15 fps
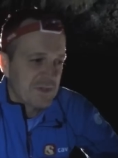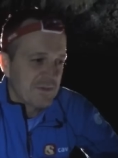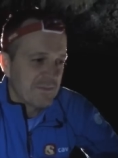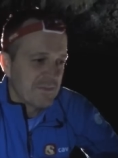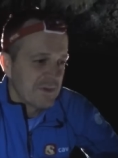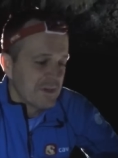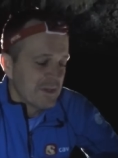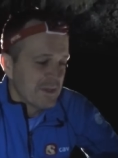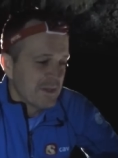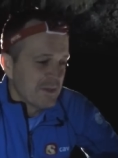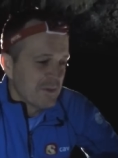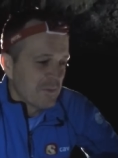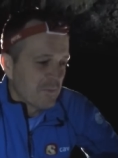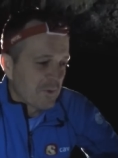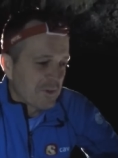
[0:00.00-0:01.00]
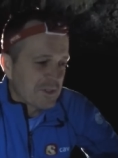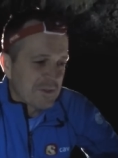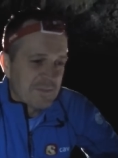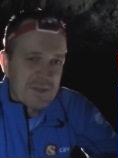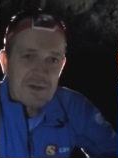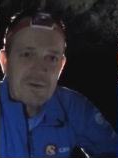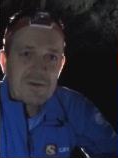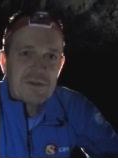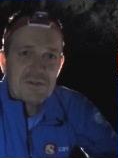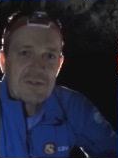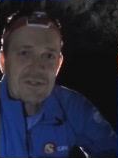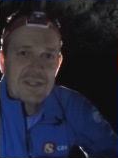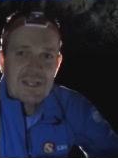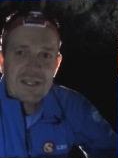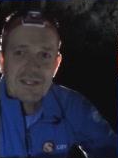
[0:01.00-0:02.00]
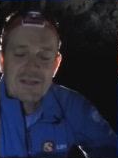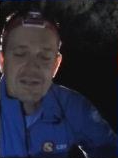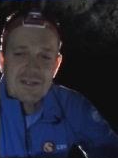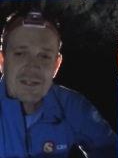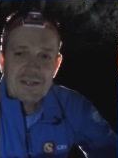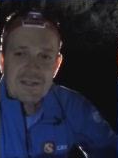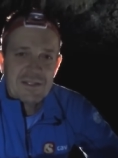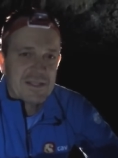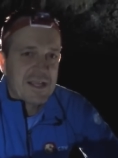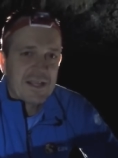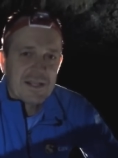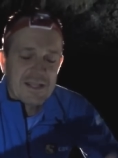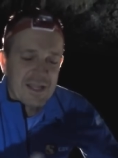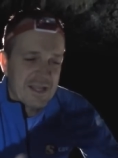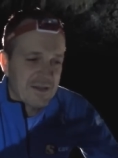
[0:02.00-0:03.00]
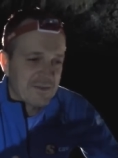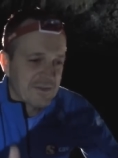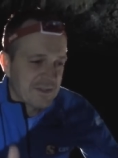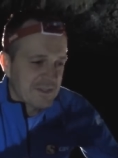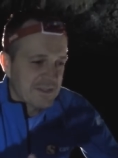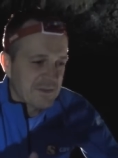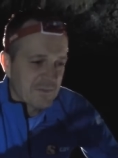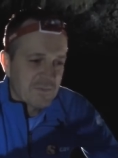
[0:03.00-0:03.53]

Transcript: we work to better understand exactly how this uh,